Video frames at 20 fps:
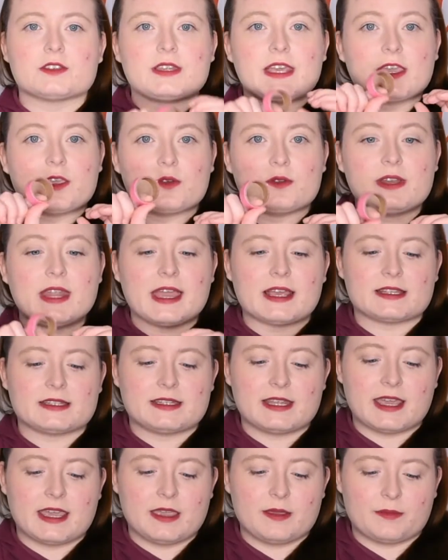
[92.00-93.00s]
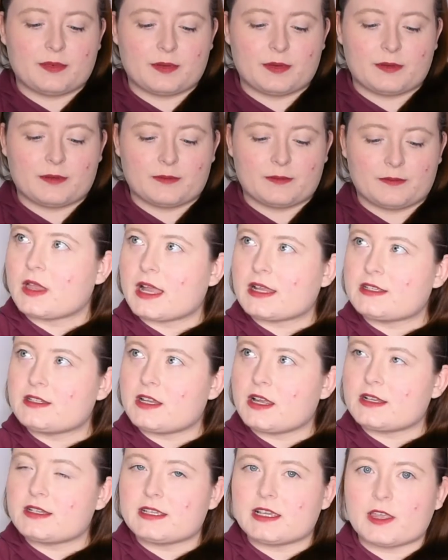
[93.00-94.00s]
take your next tape and
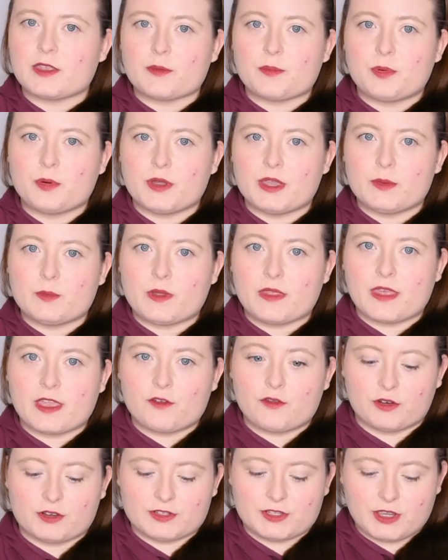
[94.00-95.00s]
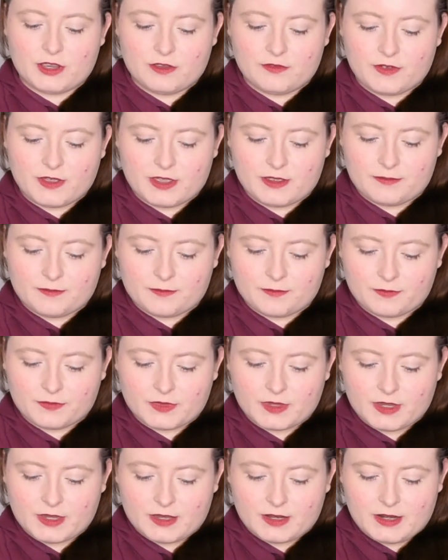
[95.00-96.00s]
starting at the point where they cross over,
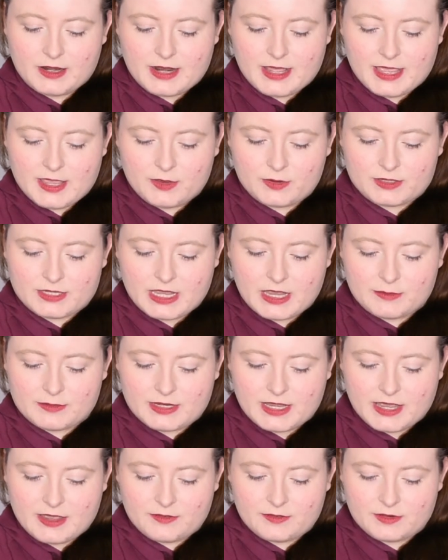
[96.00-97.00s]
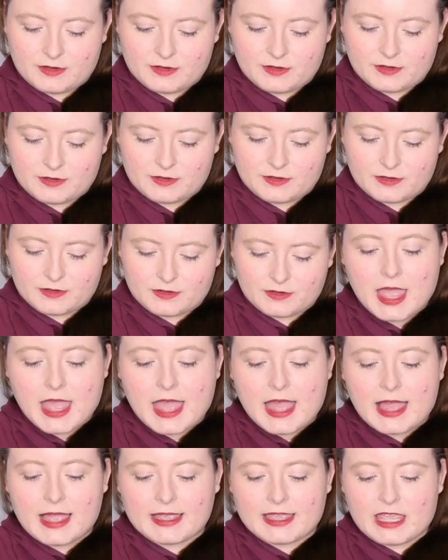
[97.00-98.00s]
lay your tape down
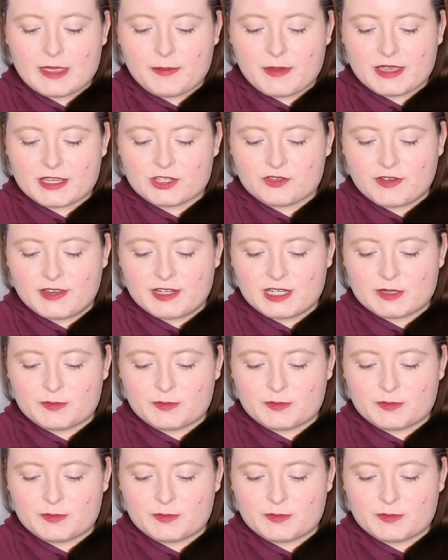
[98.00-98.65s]
and keep it as straight as